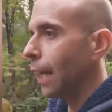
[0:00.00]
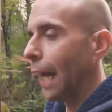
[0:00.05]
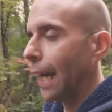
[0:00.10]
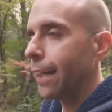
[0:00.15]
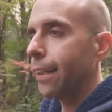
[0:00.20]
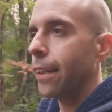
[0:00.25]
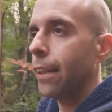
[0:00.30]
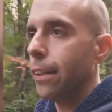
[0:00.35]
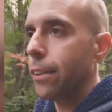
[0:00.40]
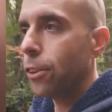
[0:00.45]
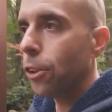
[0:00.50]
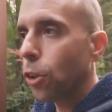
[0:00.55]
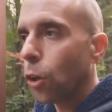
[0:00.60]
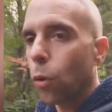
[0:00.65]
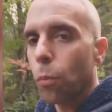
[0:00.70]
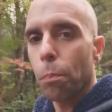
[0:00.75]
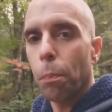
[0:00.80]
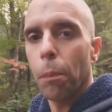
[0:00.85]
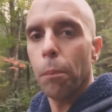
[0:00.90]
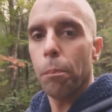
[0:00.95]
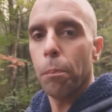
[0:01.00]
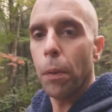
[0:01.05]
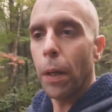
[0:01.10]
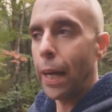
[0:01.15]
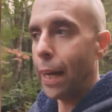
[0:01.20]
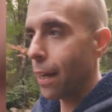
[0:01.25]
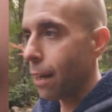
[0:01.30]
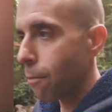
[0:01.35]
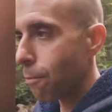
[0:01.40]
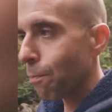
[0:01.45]
like you know,
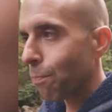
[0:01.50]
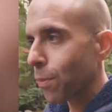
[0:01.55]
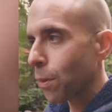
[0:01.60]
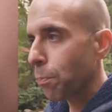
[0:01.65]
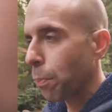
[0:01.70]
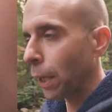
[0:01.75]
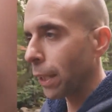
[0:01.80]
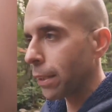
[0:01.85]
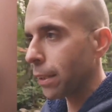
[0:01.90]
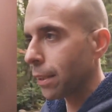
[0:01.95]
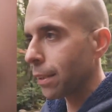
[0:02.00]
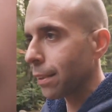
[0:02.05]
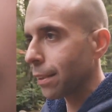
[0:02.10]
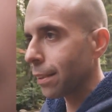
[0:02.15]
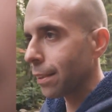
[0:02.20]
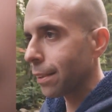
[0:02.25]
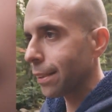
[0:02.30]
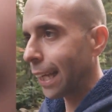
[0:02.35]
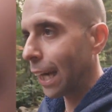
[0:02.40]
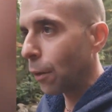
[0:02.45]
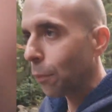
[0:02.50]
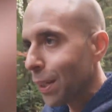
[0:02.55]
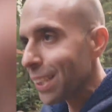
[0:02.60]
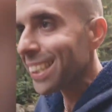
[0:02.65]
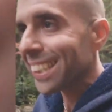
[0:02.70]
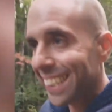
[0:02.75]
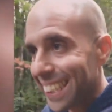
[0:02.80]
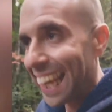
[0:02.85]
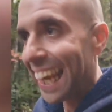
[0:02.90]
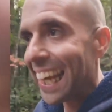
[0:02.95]
but there
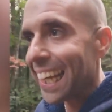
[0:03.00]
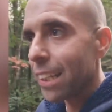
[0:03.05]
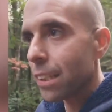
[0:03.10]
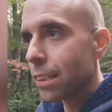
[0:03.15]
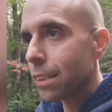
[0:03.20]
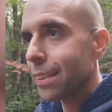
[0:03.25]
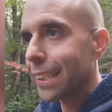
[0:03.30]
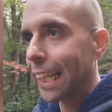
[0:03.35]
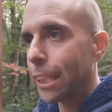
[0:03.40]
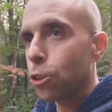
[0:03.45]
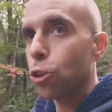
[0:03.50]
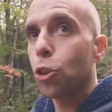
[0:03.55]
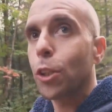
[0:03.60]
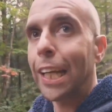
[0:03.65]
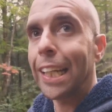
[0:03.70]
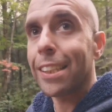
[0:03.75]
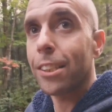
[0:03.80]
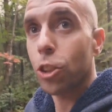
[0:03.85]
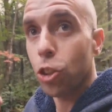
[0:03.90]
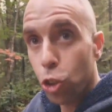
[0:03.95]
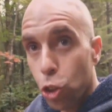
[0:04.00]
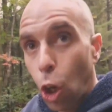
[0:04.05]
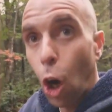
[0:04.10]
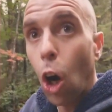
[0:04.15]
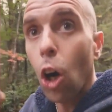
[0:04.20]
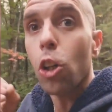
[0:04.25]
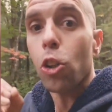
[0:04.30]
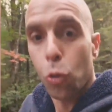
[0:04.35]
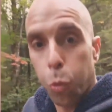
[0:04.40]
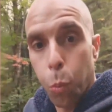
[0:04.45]
is things that you can
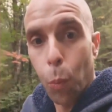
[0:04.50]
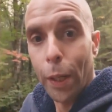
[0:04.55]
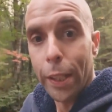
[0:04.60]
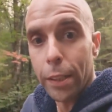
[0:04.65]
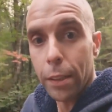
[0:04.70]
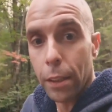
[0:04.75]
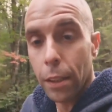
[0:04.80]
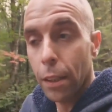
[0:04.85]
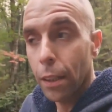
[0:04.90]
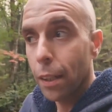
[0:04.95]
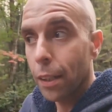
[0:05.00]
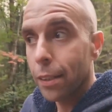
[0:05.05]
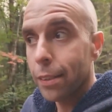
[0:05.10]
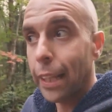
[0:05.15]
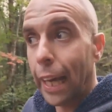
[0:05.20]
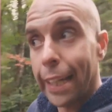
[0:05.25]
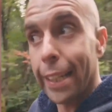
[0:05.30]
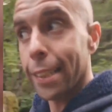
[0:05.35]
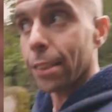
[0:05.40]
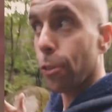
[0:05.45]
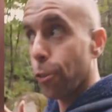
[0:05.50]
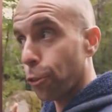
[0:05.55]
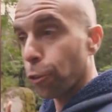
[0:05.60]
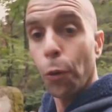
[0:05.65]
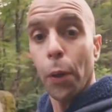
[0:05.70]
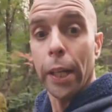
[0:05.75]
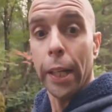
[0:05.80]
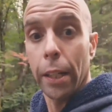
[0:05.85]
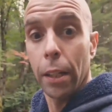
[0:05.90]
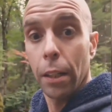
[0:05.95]
start with that it's
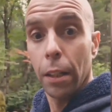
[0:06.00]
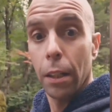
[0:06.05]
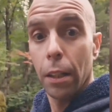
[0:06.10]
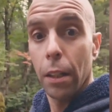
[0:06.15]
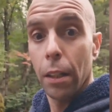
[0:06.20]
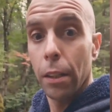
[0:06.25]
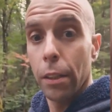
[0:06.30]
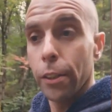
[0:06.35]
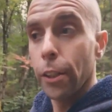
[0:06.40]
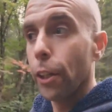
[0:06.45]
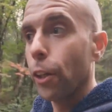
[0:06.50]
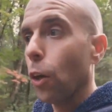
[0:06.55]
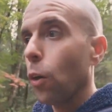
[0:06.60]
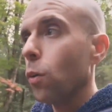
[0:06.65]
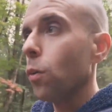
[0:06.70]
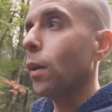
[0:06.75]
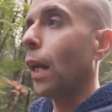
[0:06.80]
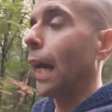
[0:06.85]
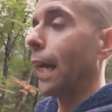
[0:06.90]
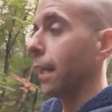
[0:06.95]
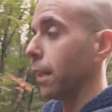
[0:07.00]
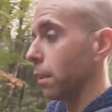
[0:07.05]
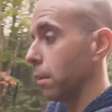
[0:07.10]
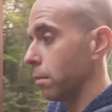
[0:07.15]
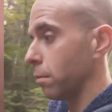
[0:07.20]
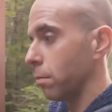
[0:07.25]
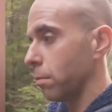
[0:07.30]
free. You know, like